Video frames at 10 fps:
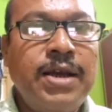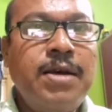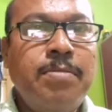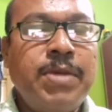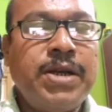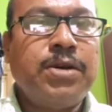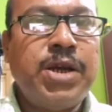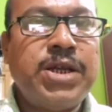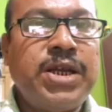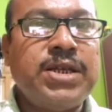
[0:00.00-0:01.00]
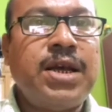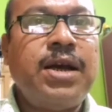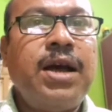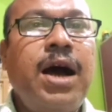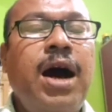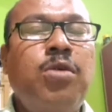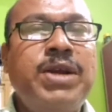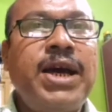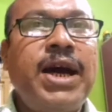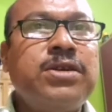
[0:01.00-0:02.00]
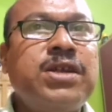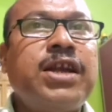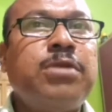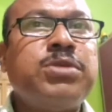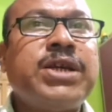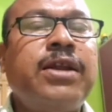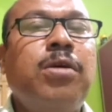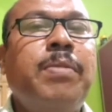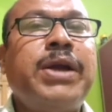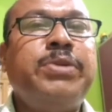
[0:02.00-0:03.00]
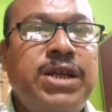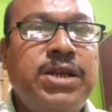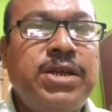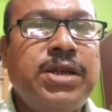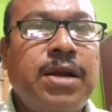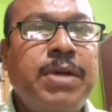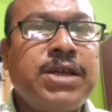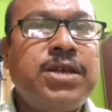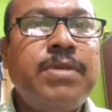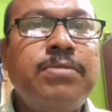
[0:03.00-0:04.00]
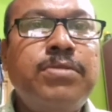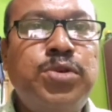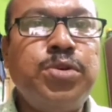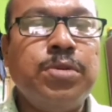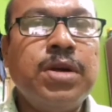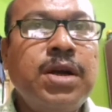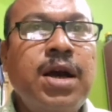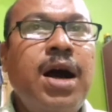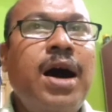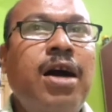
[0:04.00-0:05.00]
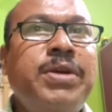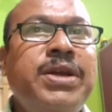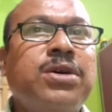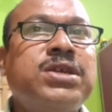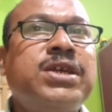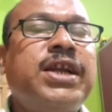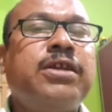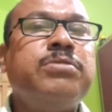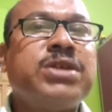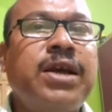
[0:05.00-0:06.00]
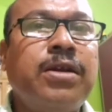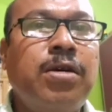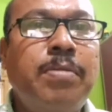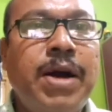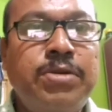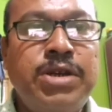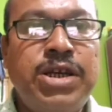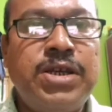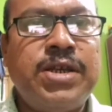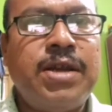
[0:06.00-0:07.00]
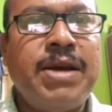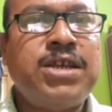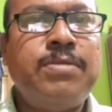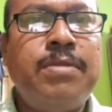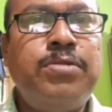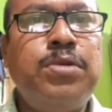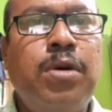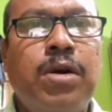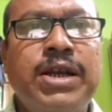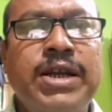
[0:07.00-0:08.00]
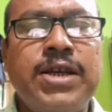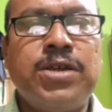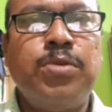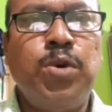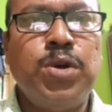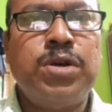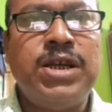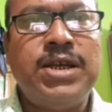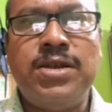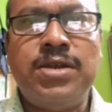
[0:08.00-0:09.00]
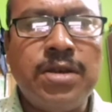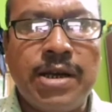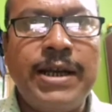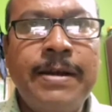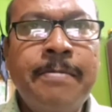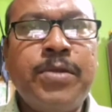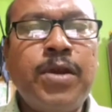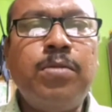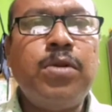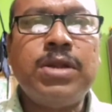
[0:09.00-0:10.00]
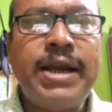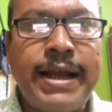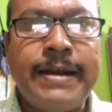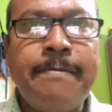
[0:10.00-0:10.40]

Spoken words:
But the question is, how many hydrogen atoms can combine with each other? Maximum 2. How many oxygen atoms can combine with each other? Maximum 2, or in case of ozone it is 3. Not more than that.